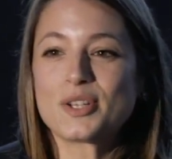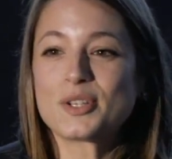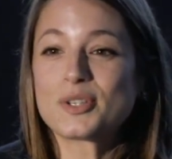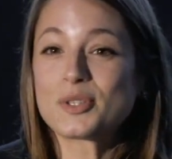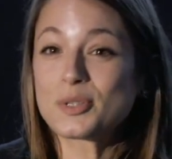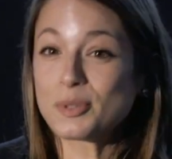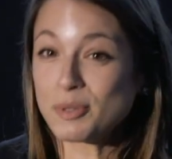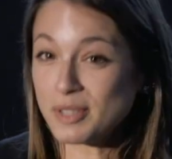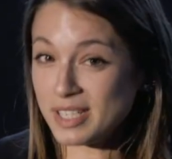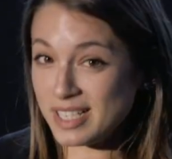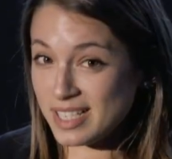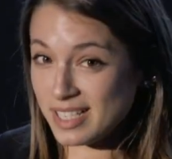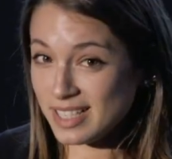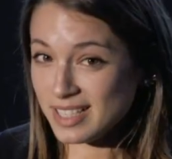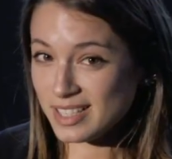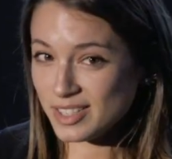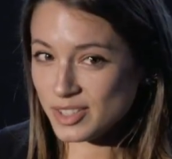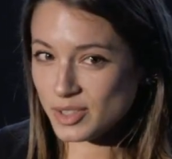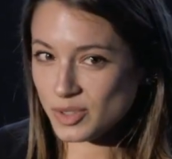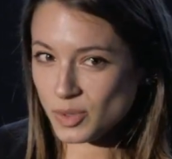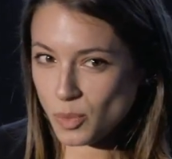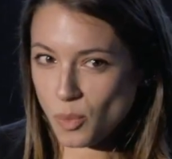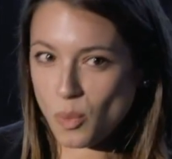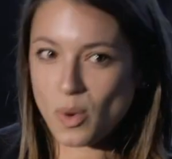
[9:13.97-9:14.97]

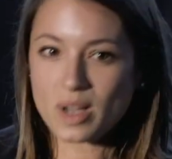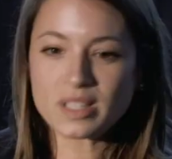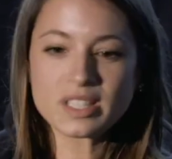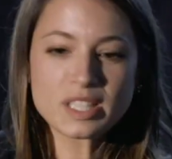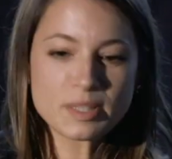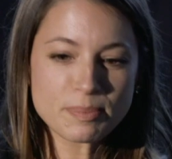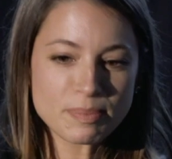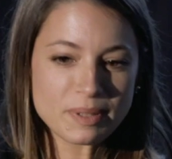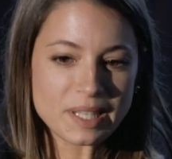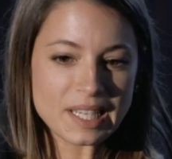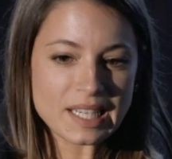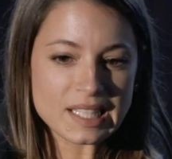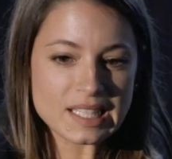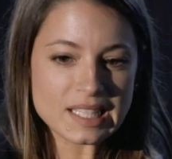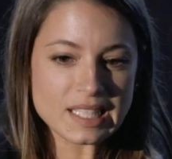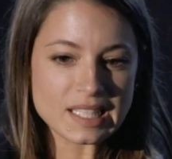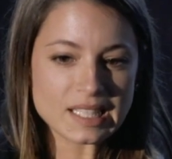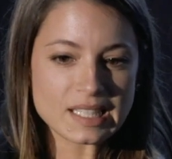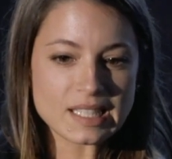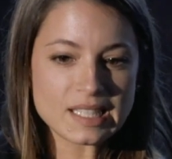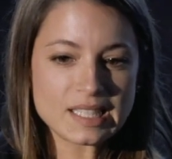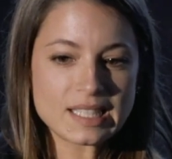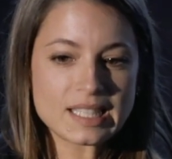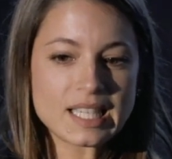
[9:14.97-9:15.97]
Trees, once
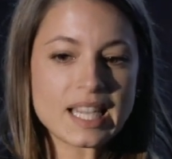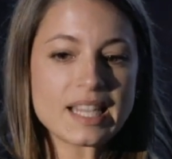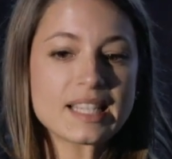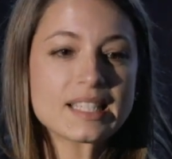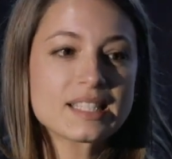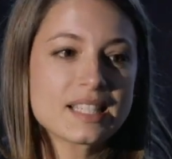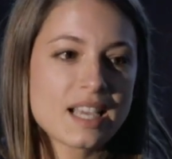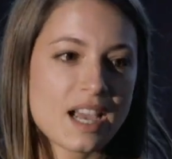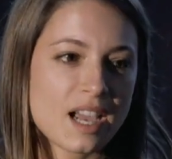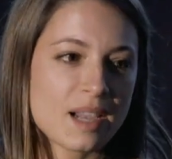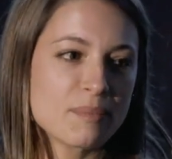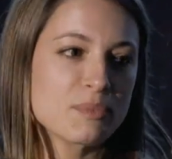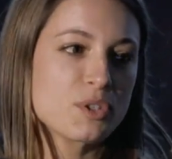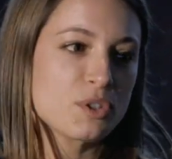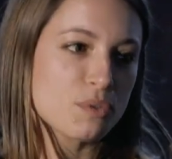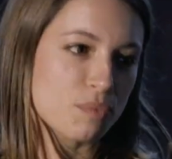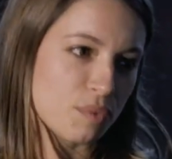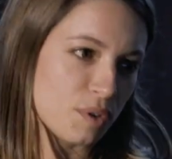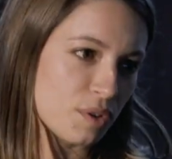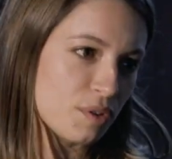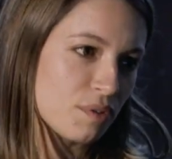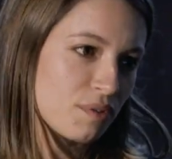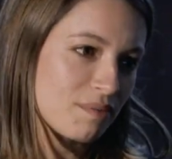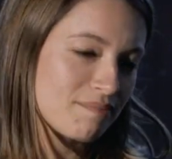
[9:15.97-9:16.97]
planted, take time to
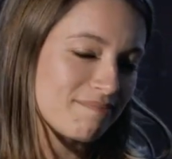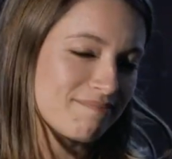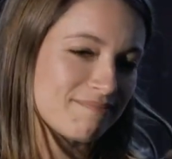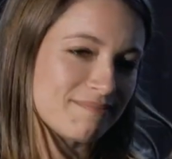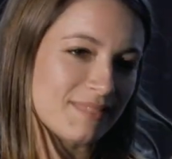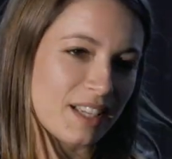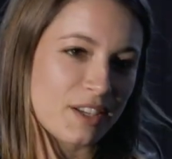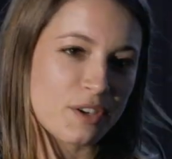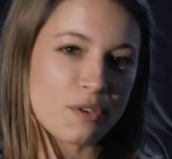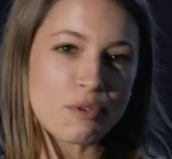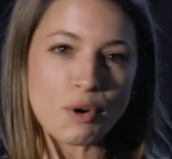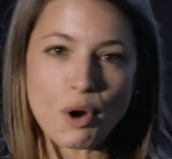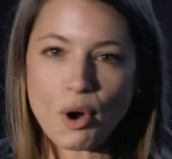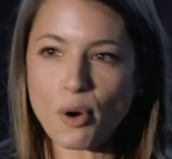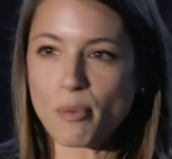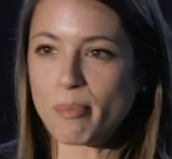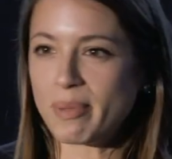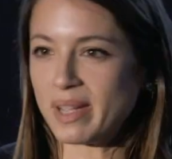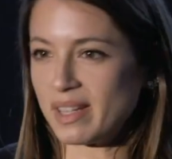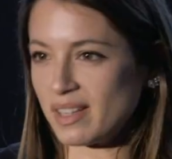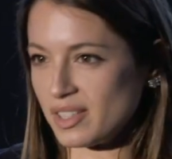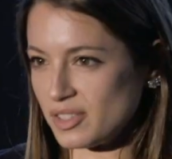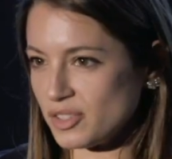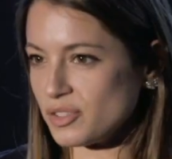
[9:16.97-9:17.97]
root and grow
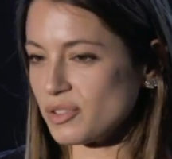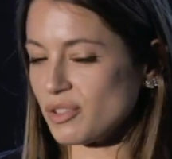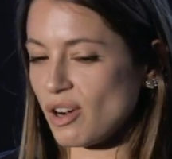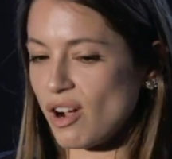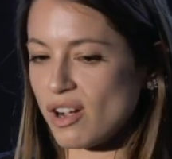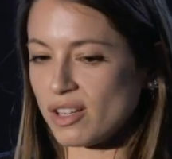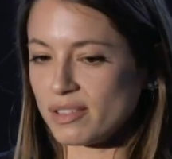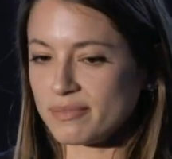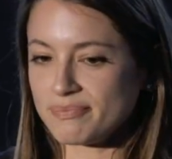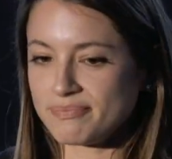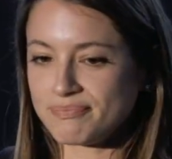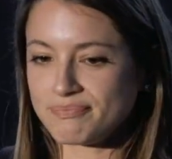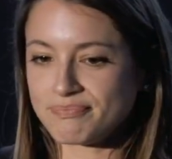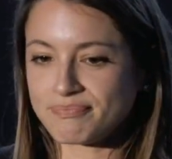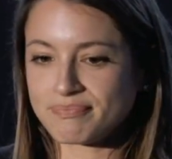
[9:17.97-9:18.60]
big and strong.